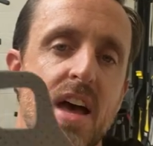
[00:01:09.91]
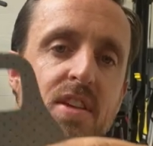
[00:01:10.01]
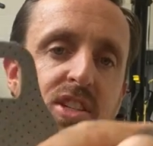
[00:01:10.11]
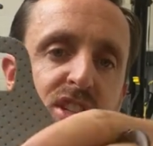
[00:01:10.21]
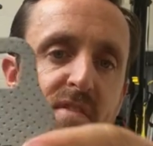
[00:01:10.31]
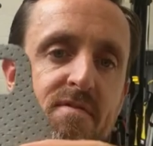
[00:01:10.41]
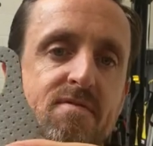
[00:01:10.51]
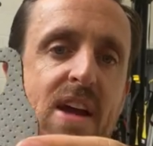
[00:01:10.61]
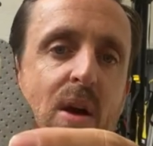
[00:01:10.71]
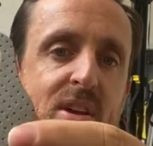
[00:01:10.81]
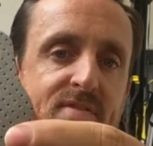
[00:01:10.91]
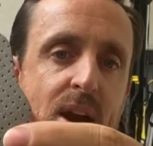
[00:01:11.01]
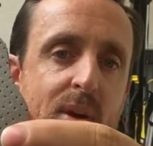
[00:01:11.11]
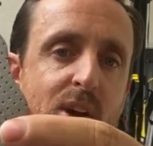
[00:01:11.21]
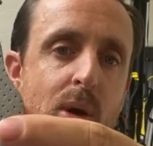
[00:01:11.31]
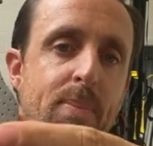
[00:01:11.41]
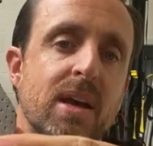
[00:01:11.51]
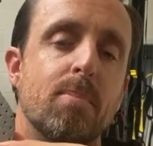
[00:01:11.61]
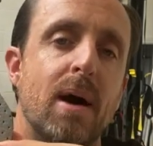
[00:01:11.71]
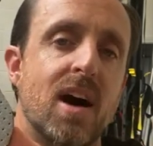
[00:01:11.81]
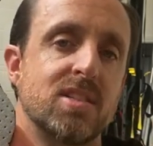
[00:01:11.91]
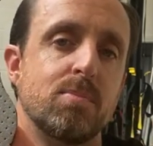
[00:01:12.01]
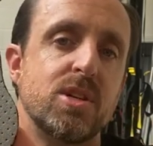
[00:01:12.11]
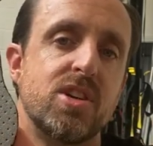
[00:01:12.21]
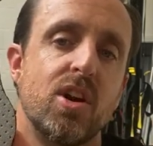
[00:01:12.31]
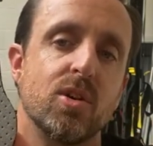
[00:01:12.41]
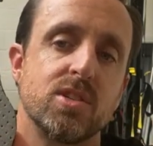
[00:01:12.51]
And this is a very, very grippy composite material.